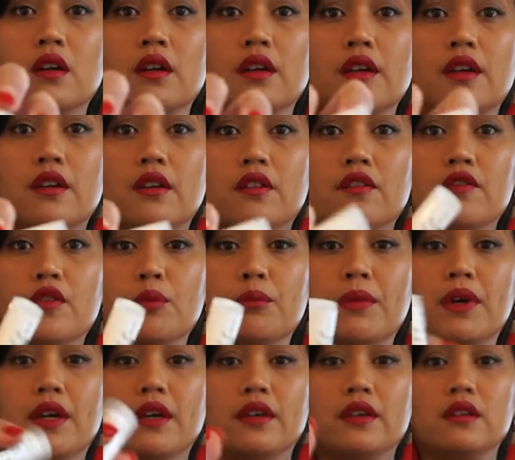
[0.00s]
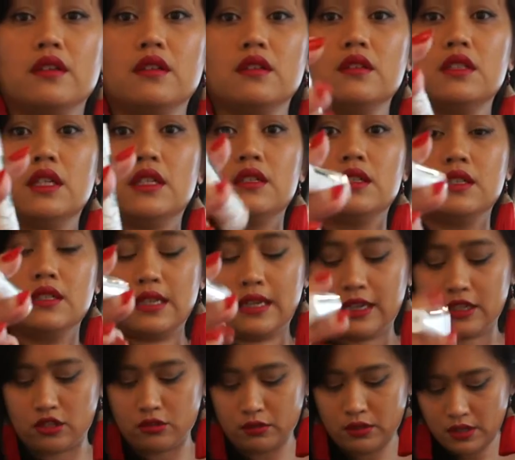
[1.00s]
here from my dentist
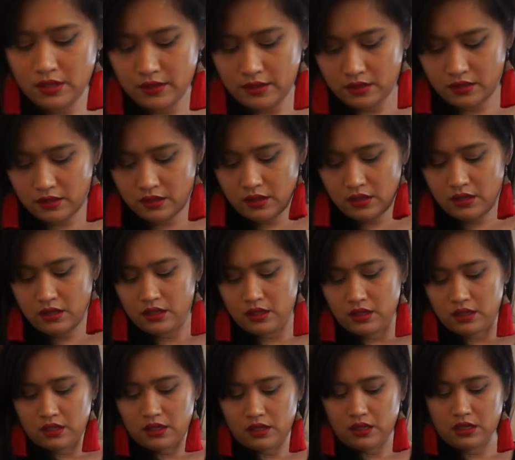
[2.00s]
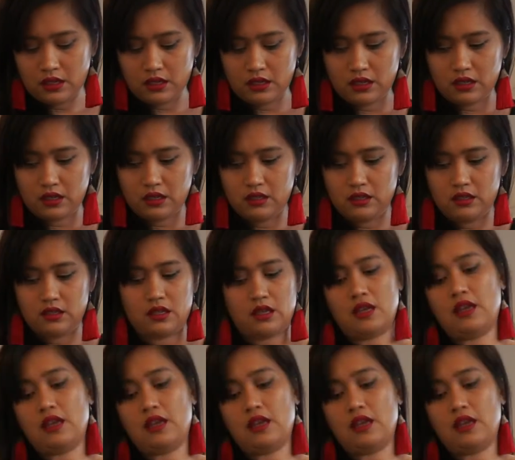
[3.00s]
actually, and